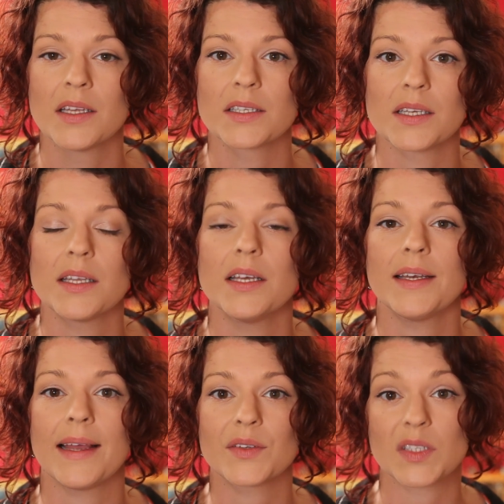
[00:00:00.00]
to
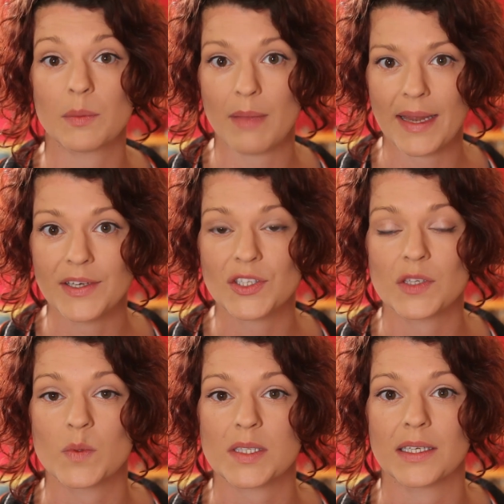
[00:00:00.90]
learn how to manage
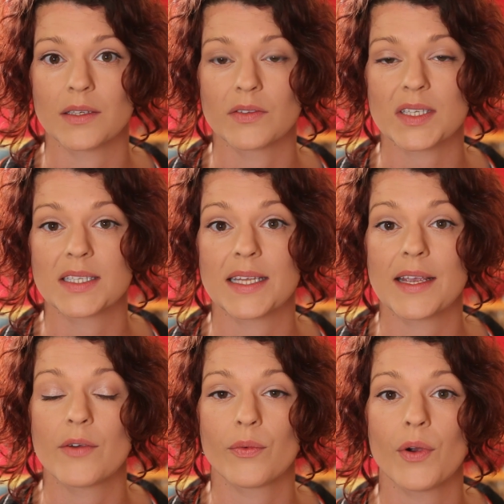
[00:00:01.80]
themselves as they
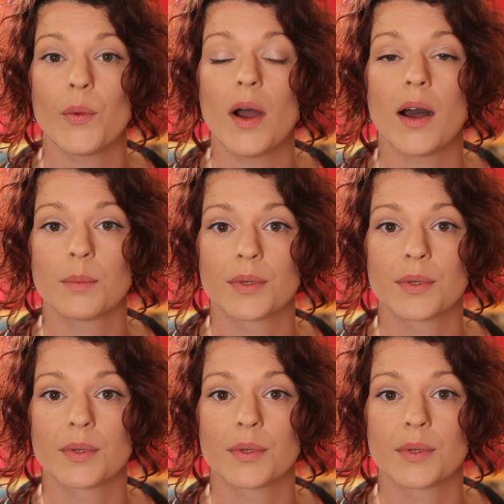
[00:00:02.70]
grow up.